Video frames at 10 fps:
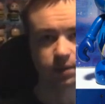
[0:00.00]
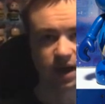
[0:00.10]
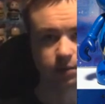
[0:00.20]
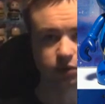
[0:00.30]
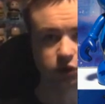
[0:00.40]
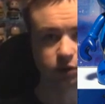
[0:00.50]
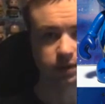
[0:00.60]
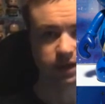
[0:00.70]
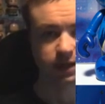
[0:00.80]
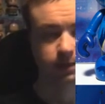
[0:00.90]
Ben
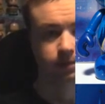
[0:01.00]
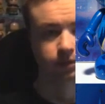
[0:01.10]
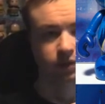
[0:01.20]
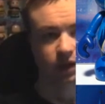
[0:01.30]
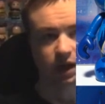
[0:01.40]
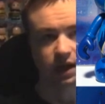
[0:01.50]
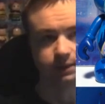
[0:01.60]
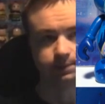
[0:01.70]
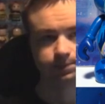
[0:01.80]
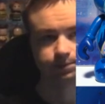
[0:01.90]
presumably,
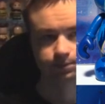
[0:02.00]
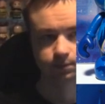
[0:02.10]
and